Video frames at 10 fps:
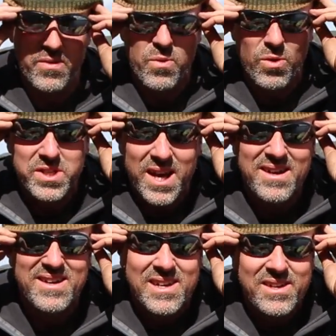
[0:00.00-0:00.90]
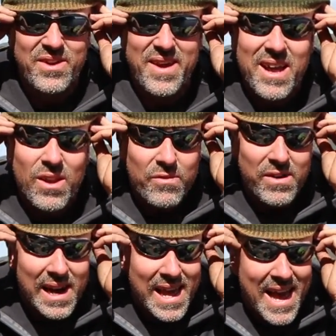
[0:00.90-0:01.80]
on the water, you get a lot
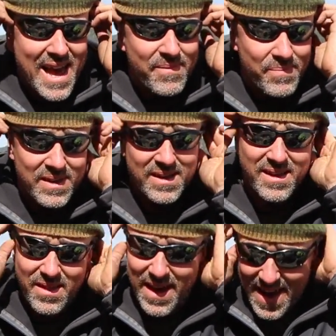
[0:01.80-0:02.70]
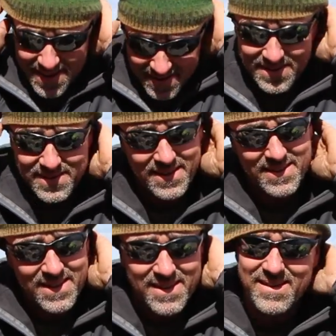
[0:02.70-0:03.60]
of glare. That,
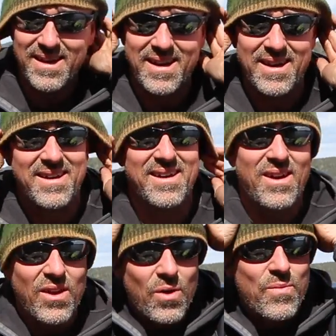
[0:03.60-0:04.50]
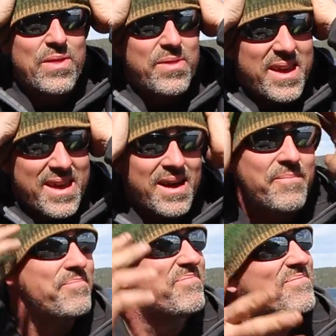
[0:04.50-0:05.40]
uh, along with the,
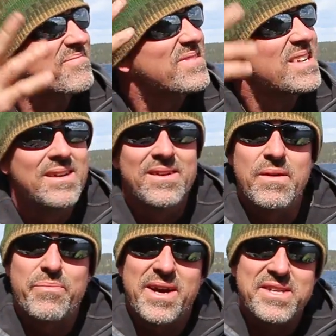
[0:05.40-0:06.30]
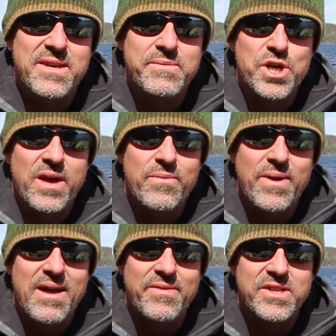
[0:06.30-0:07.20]
um, the bright sunshine that
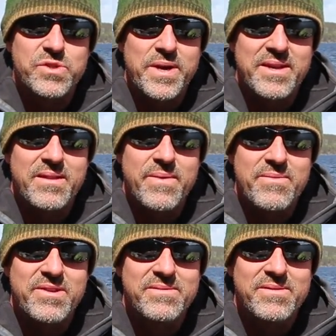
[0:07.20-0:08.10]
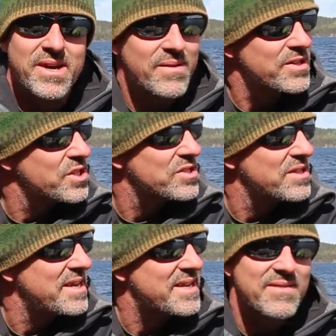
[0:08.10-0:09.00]
we're having in Sweden at the moment, you know, I just
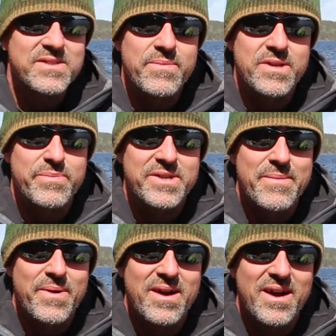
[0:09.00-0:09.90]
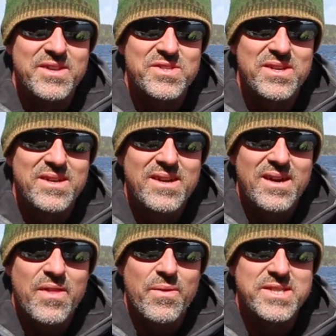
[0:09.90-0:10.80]
need to have something to protect my eyes.
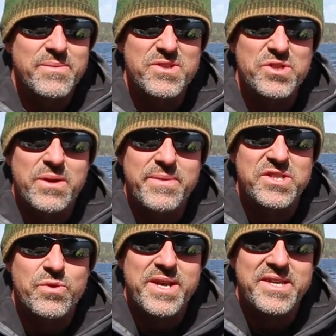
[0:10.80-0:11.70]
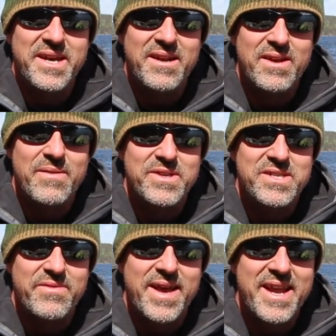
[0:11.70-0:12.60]
Otherwise I'm just gonna be squinting and I'll give
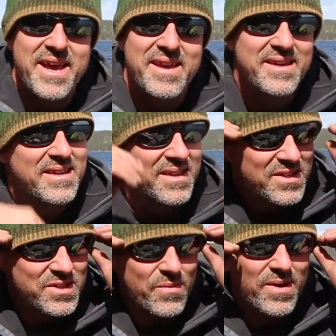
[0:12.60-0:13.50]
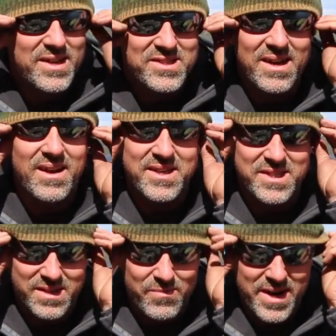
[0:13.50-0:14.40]
myself a headache. So uh,
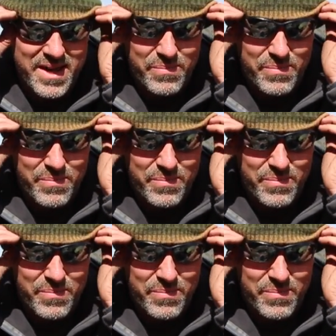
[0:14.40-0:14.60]
sunglasses are really